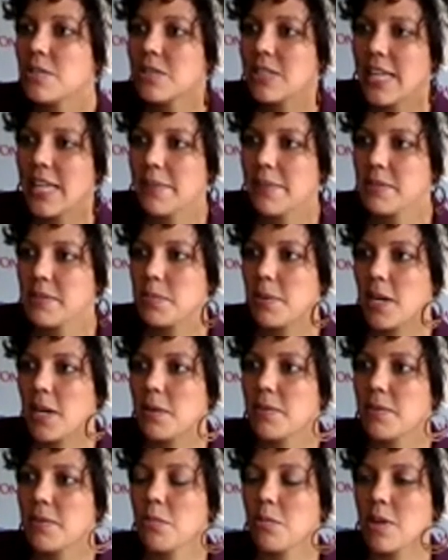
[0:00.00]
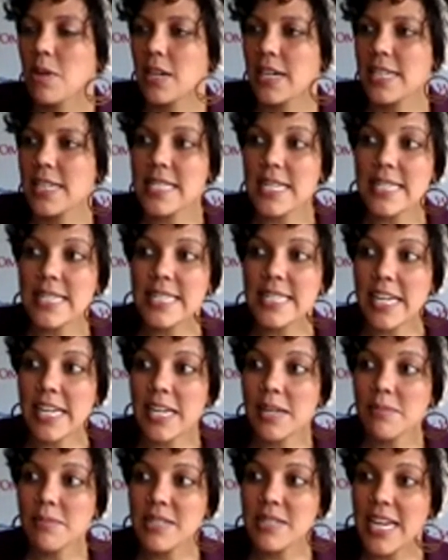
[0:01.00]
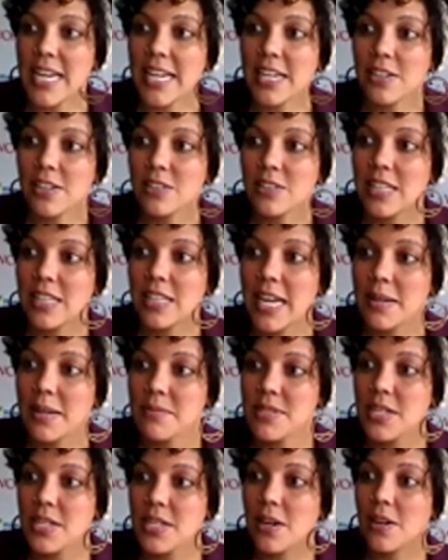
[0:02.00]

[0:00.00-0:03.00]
claims department work as a team to handle claims,